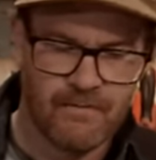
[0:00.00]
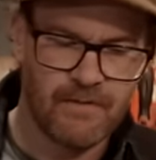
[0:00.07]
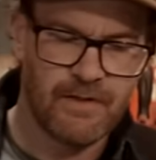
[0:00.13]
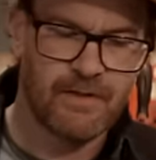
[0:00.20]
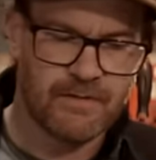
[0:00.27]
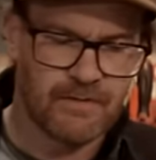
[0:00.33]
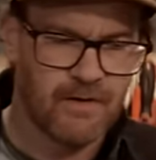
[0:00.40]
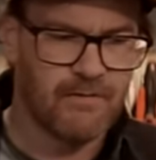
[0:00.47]
we
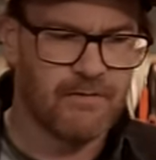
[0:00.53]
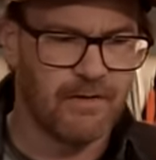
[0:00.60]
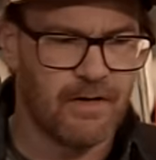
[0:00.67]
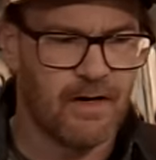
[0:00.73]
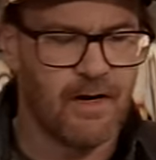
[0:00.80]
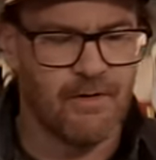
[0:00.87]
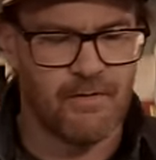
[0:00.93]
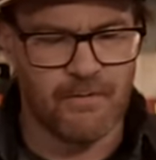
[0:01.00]
discovered
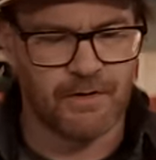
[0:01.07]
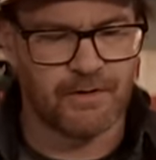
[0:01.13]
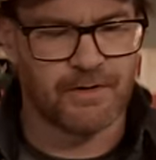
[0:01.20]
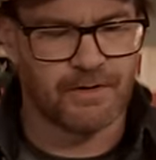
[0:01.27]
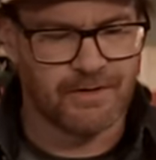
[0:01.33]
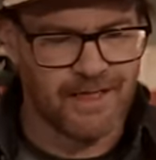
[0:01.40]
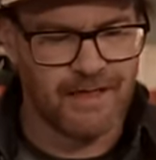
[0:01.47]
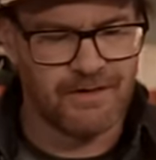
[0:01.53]
how
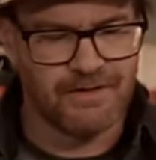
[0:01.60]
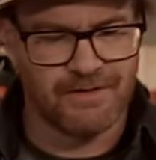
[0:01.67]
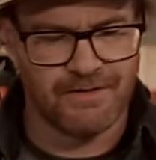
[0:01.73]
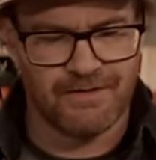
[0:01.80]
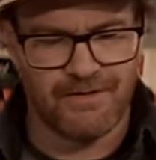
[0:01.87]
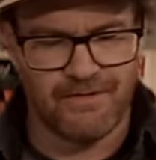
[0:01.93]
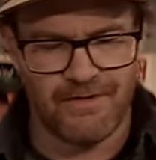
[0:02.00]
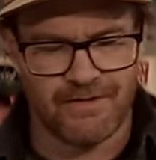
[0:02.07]
much
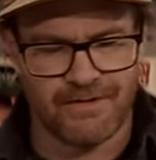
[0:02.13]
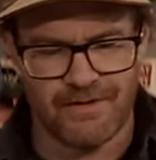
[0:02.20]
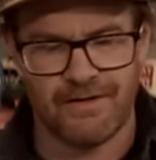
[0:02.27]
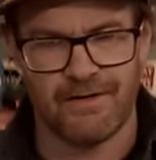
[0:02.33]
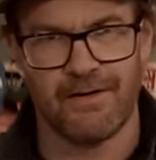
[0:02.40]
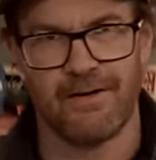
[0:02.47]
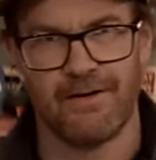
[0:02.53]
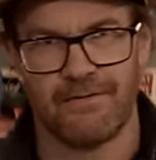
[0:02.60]
tension there is
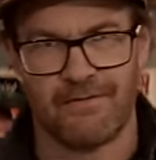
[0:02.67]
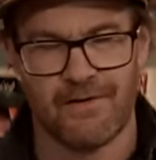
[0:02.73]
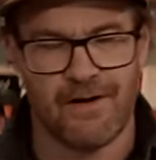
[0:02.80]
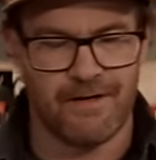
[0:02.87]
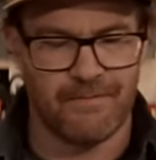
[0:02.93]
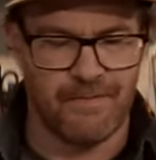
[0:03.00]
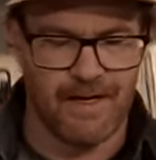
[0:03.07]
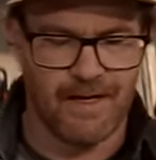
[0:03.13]
in a
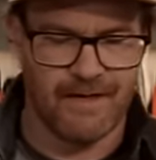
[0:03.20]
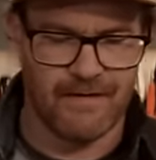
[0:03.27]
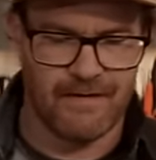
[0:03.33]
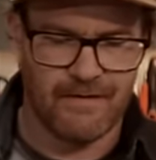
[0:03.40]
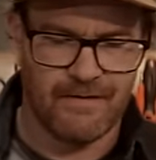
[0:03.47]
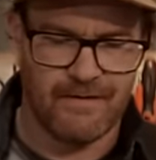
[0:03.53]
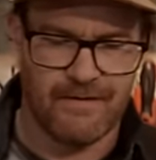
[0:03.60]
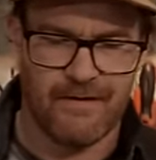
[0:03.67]
frying
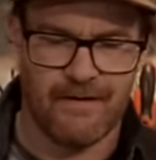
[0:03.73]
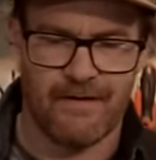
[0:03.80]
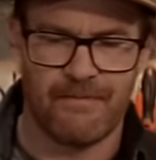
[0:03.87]
pan, and